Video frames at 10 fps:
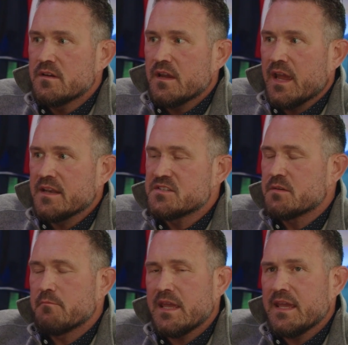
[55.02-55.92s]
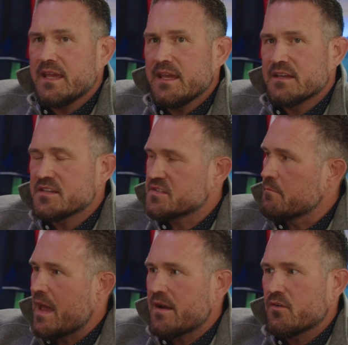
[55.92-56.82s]
And to me, it
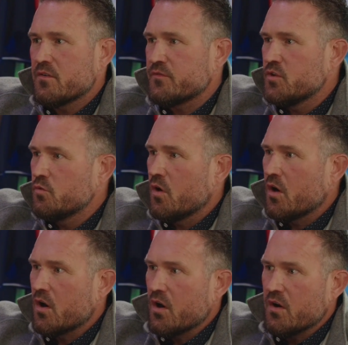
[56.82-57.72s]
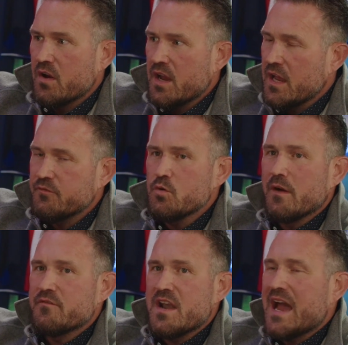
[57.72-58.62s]
doesn't matter if you
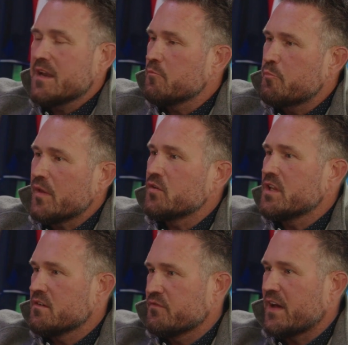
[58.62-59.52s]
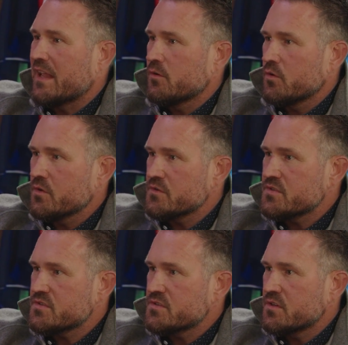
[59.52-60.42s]
have 9 billion
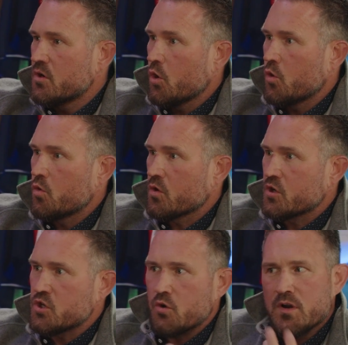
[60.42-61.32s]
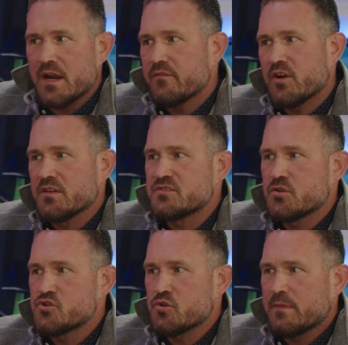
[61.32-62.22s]
followers or you're not even on
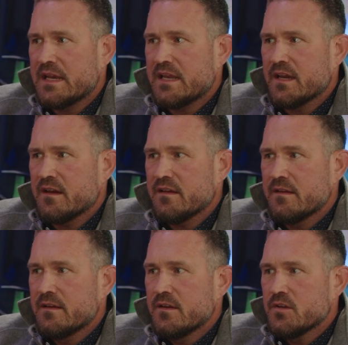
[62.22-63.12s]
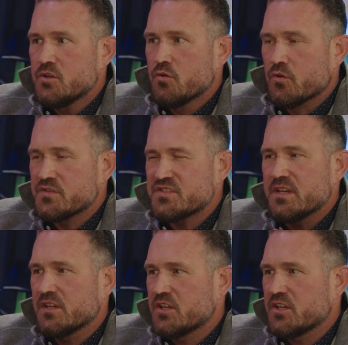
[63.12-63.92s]
social media. You're still a